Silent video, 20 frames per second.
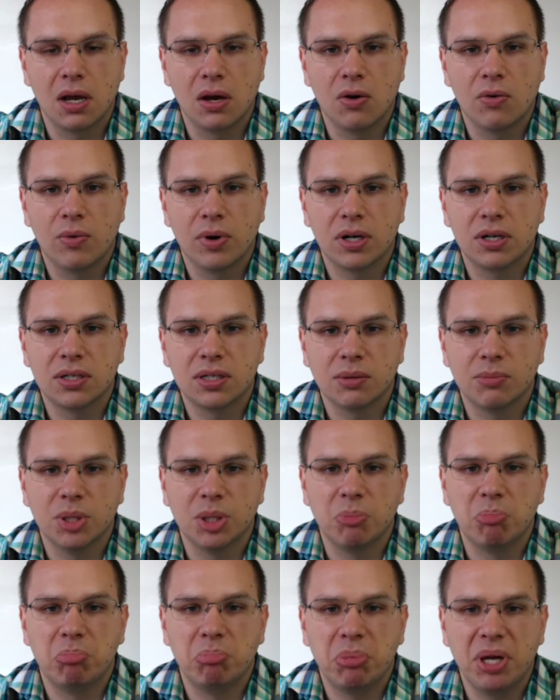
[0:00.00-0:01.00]
What are some of
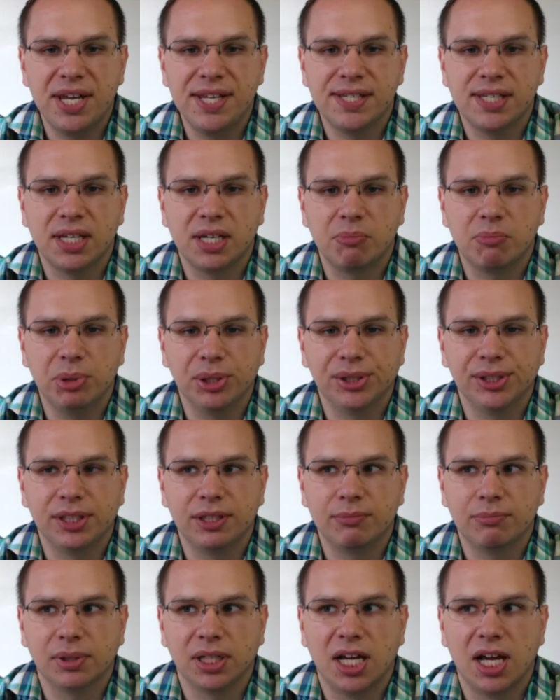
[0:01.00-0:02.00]
the basic
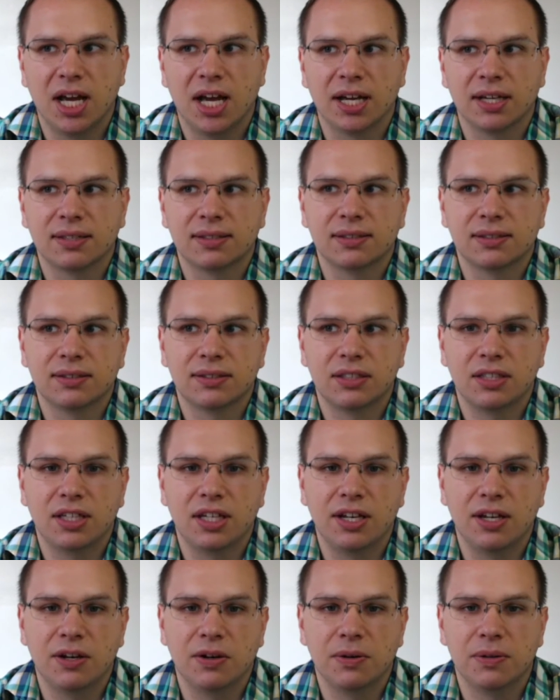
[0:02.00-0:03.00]
building blocks,
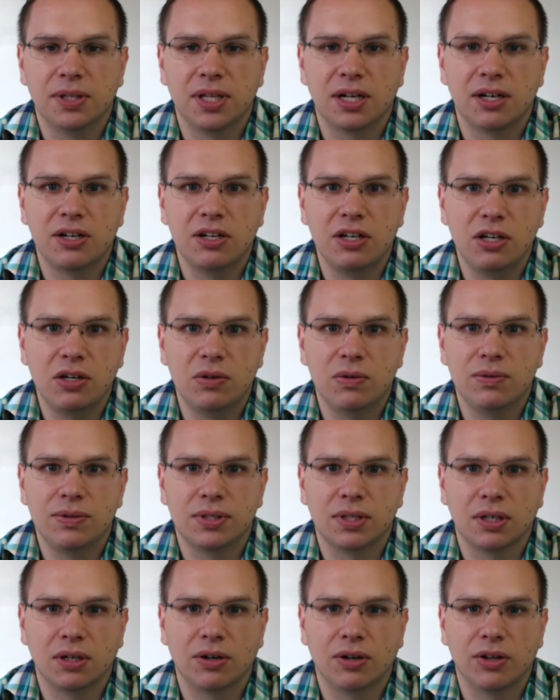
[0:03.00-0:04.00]
that are
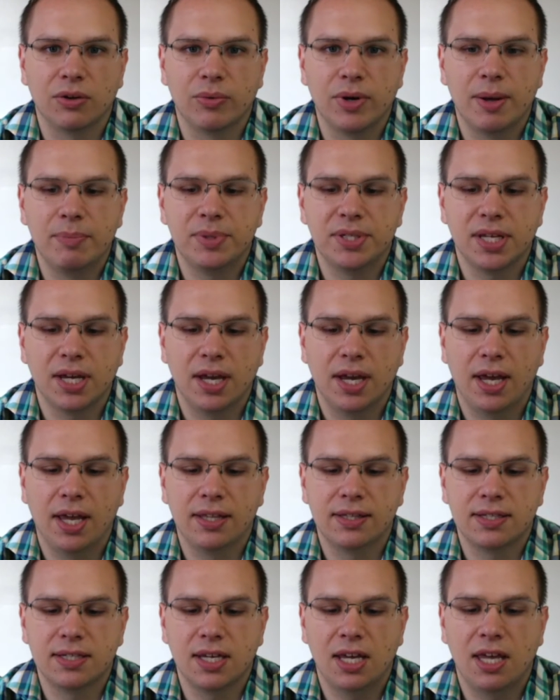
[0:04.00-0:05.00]
used on all the
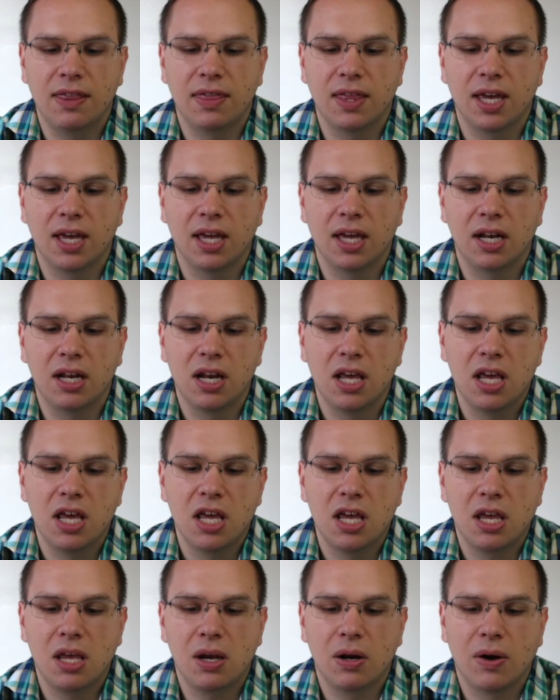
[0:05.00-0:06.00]
websites? And then,
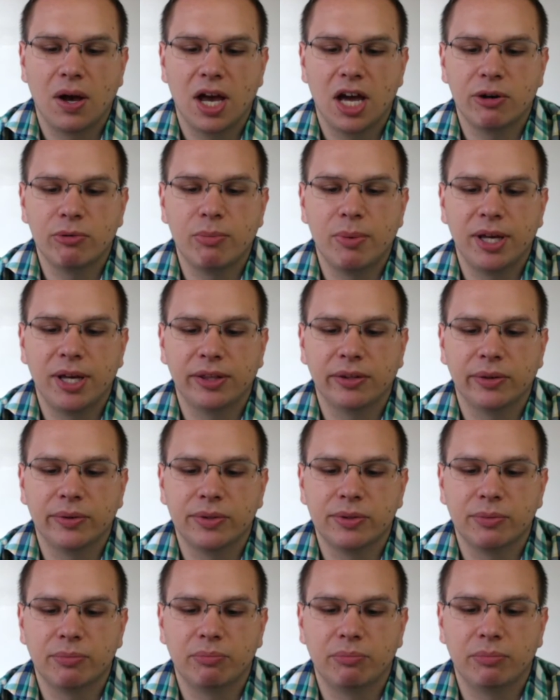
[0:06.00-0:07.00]
how do we make
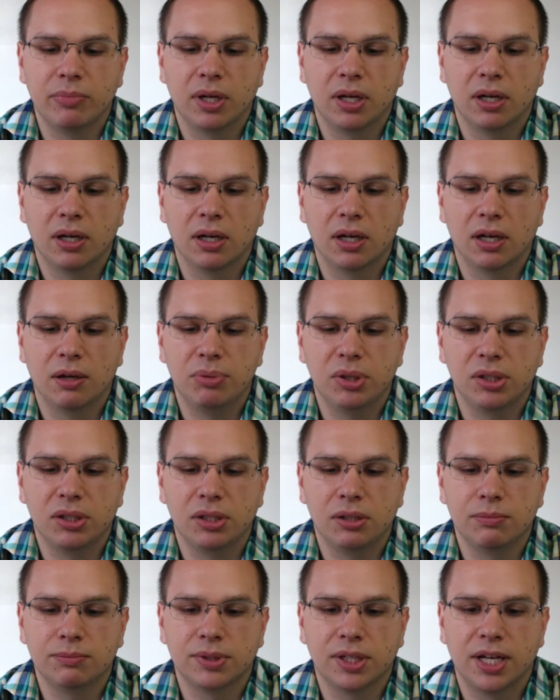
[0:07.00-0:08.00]
those
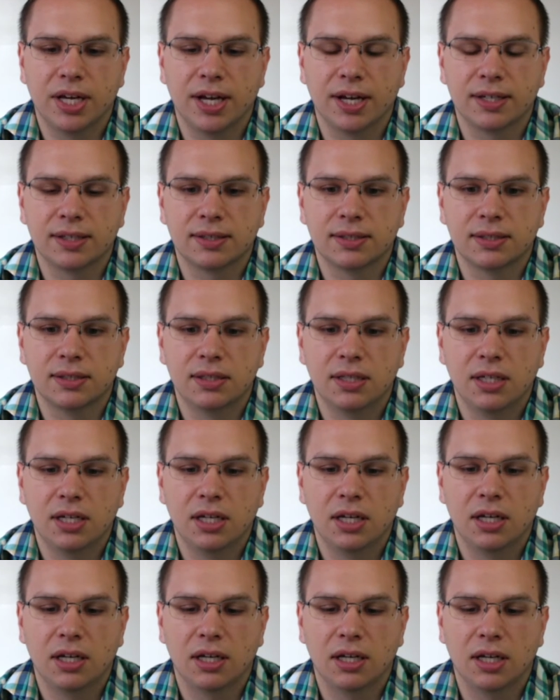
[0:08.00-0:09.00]
building blocks
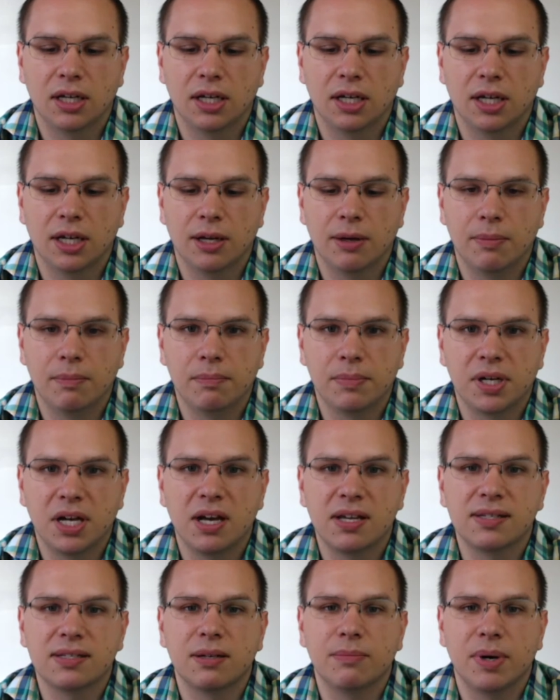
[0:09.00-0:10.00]

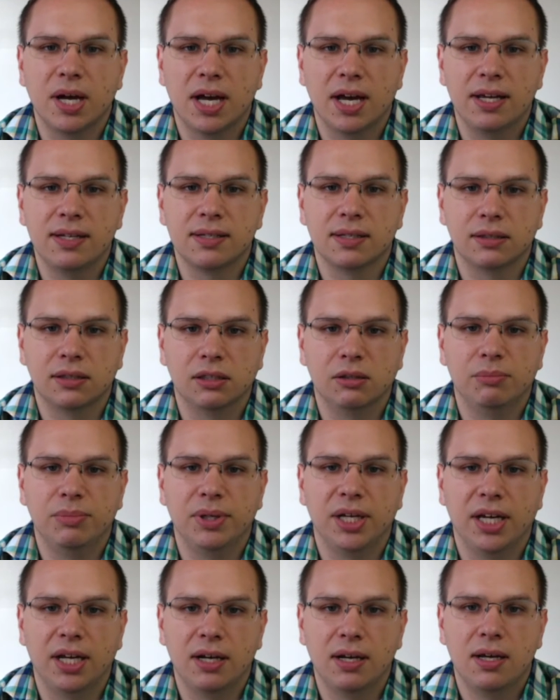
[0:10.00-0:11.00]
customize a little
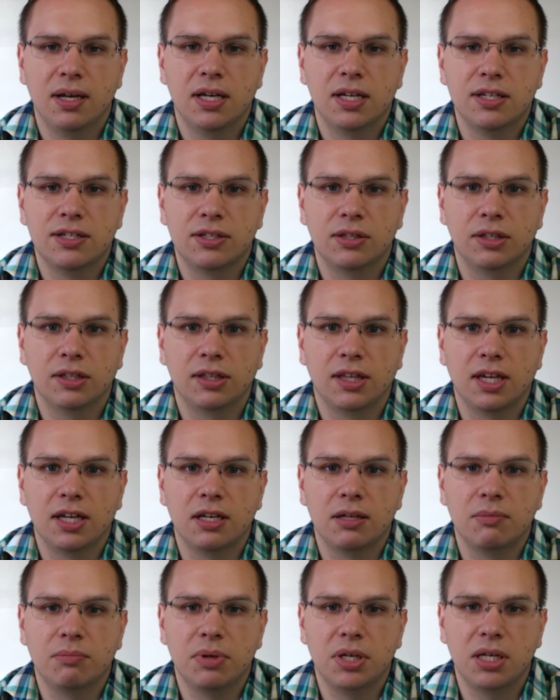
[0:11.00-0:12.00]
bit so that they
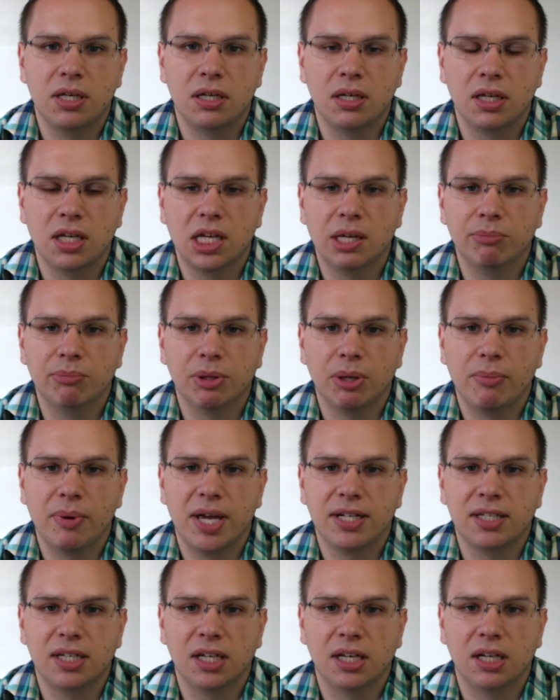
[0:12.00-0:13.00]
can be
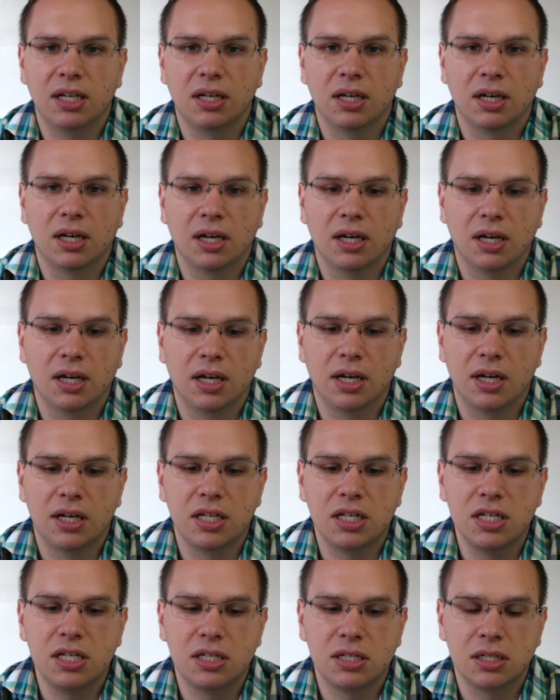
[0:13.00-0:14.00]
implemented
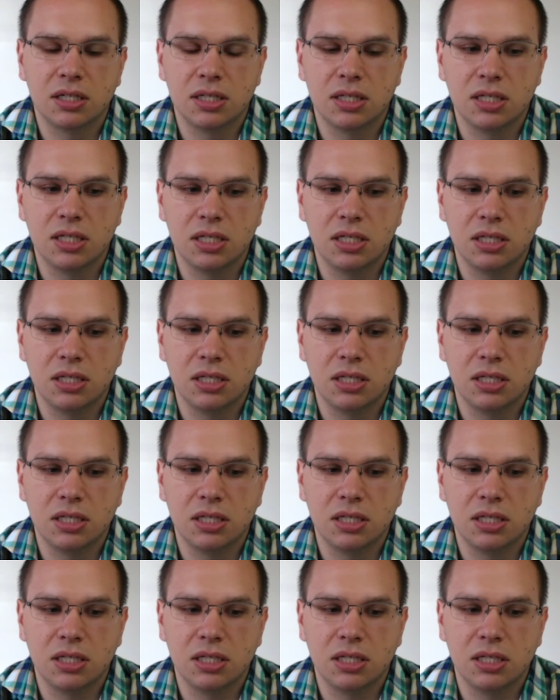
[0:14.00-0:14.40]
on each of the